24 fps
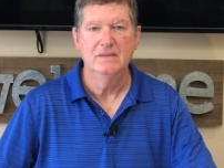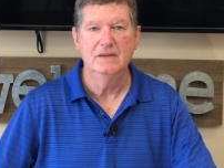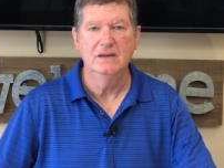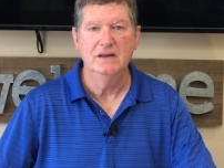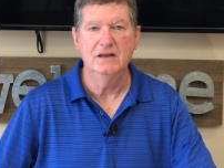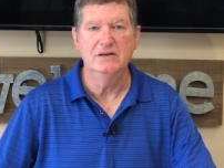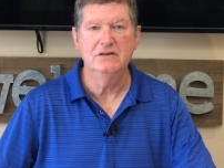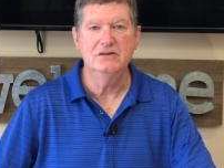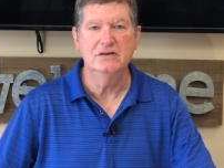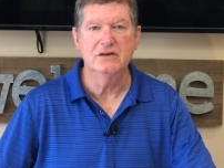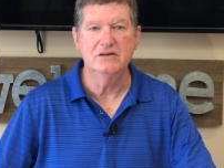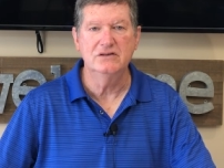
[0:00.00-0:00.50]

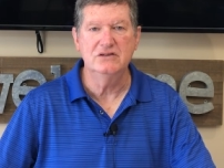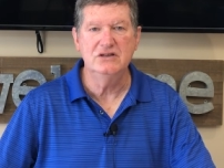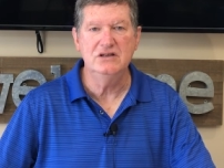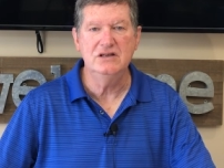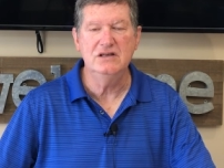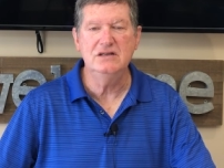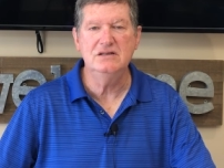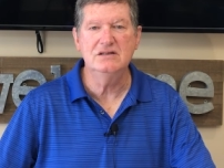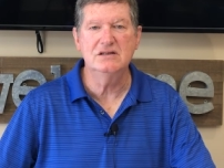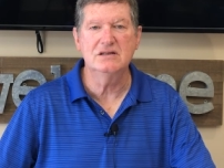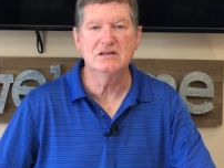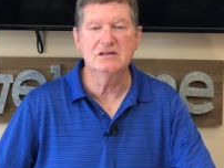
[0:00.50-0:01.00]
He took
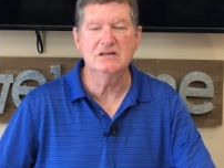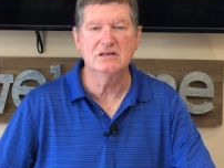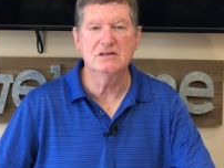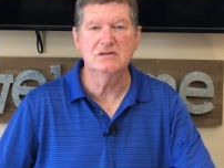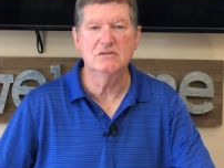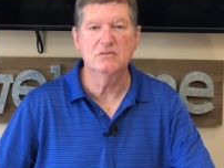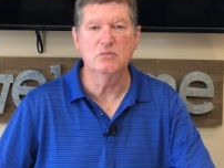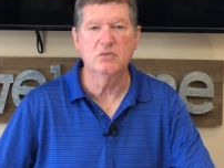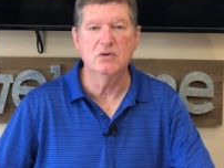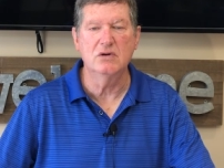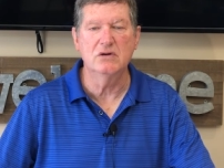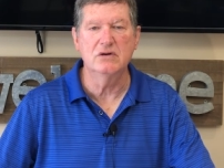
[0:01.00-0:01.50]

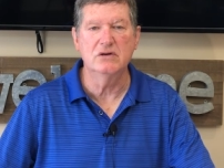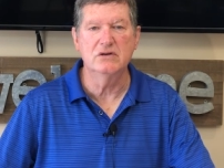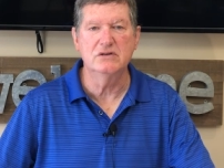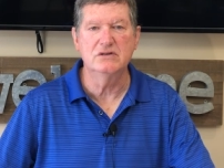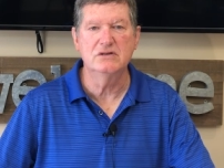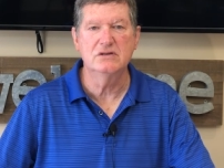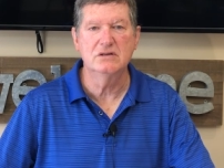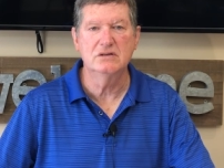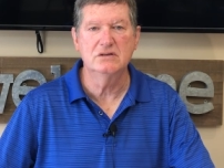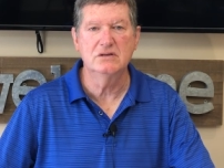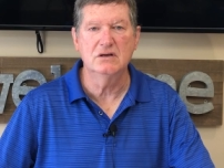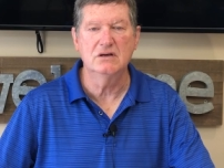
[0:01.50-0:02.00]
Jesus'
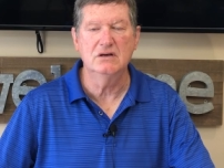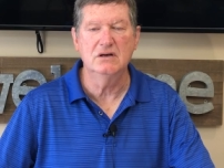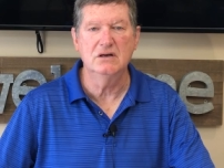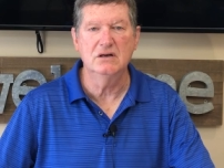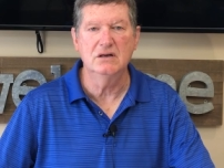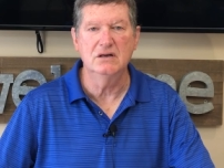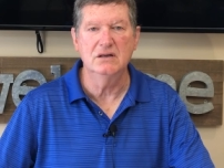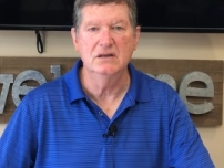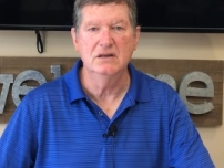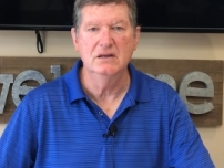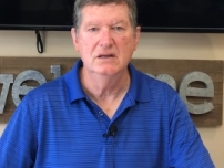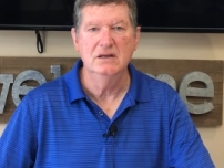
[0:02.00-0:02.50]
words to
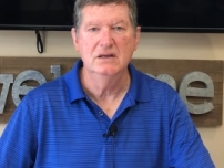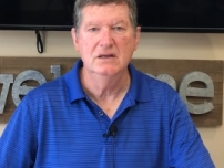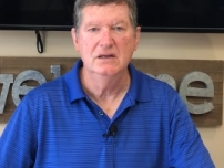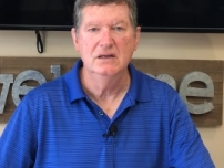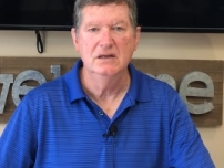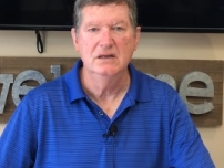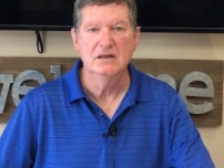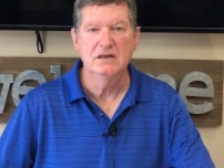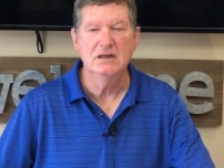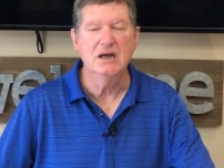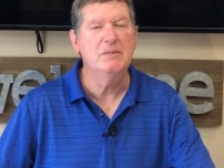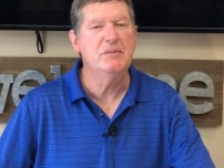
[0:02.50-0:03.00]
heart
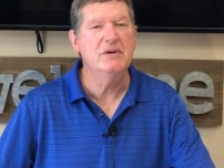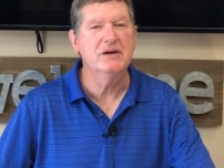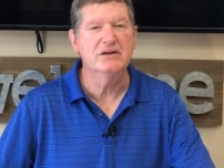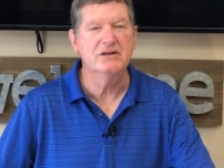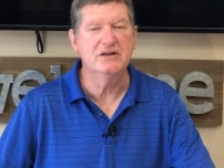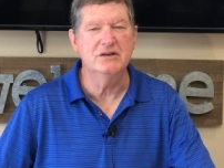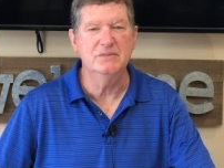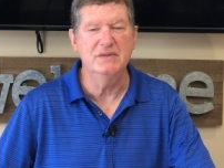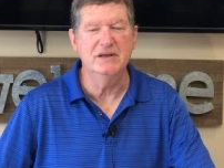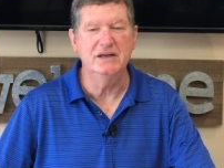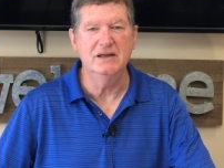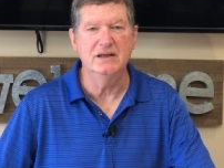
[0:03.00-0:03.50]
Come
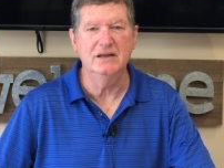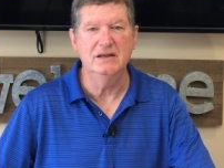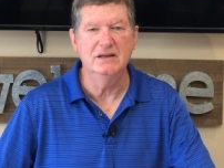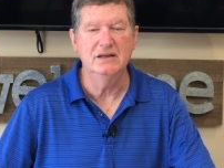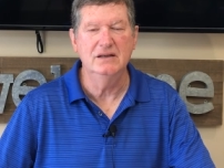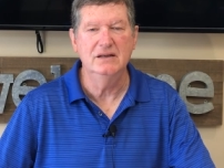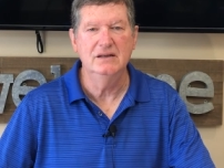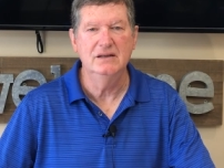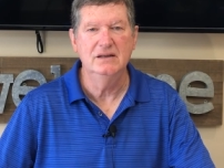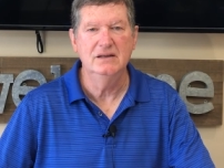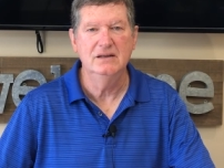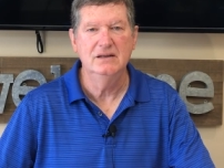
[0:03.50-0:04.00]
unto me,
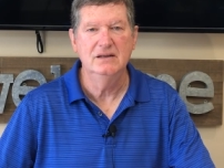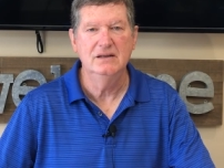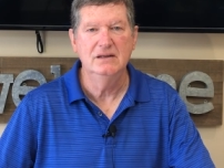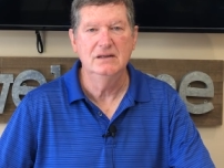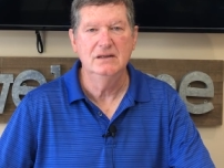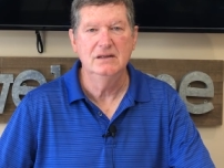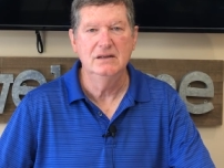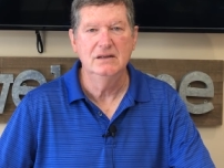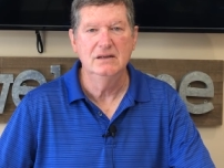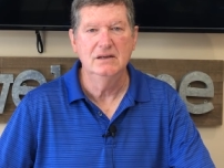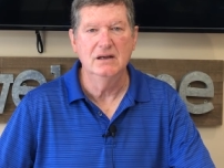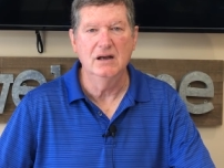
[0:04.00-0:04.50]

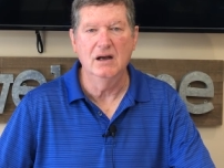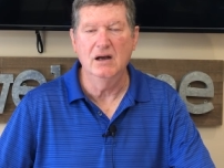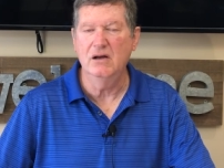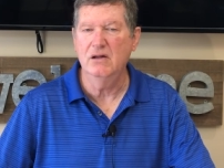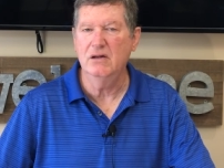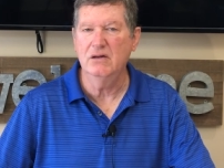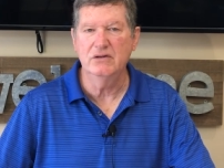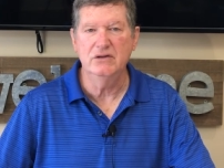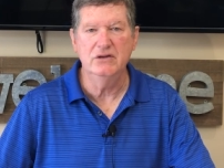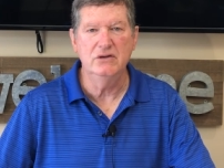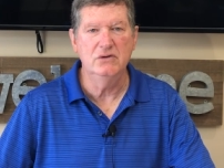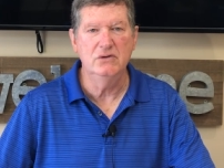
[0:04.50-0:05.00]

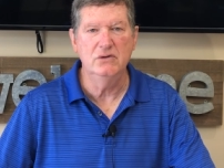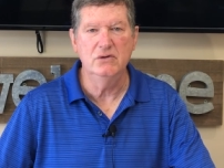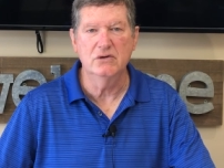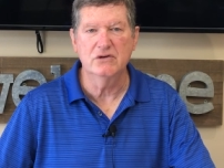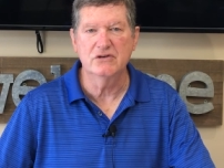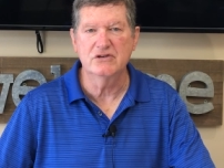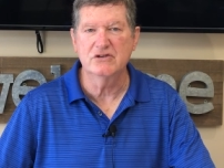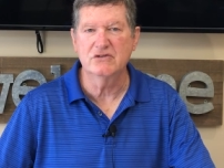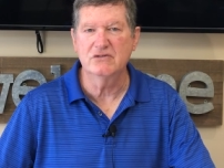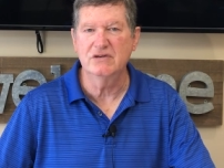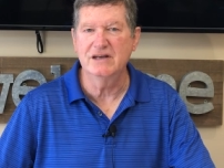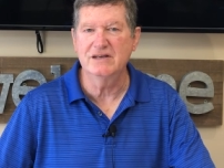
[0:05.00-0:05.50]
all you who are
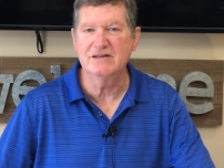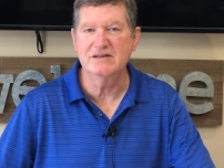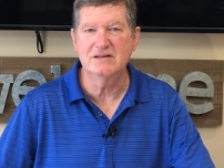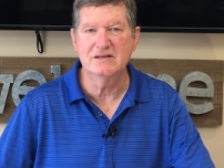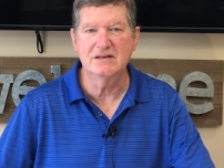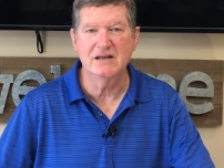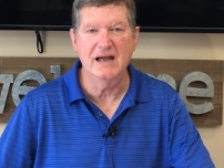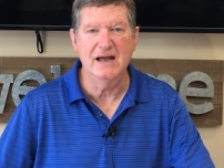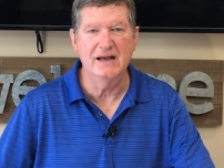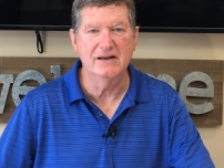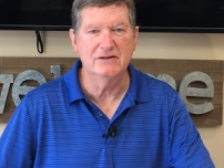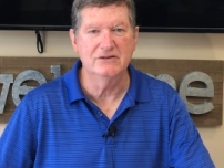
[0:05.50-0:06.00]

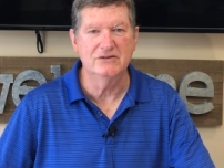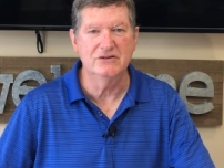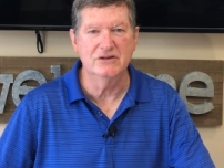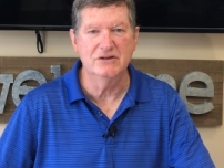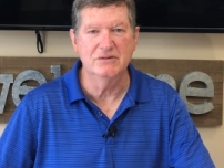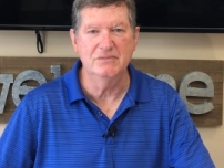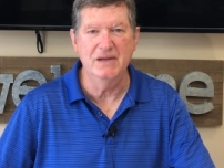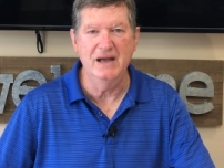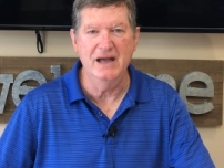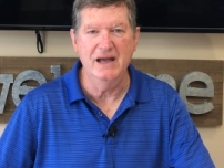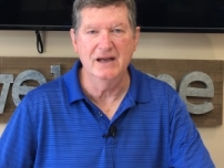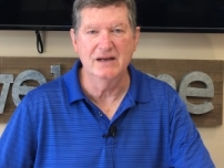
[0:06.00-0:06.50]
stressed out to the
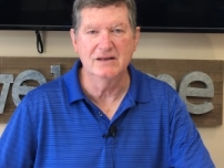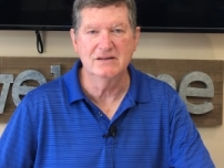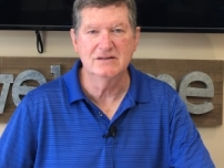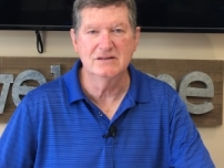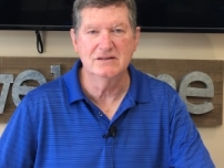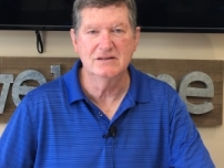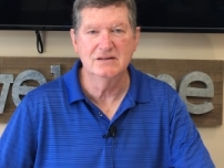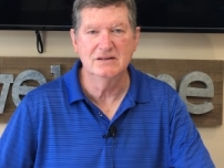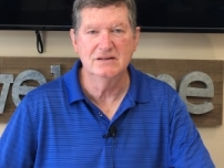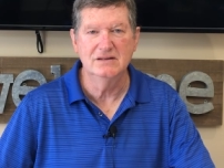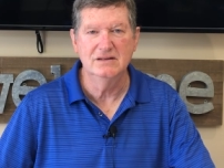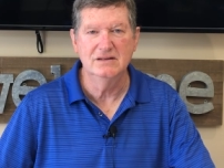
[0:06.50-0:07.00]
max.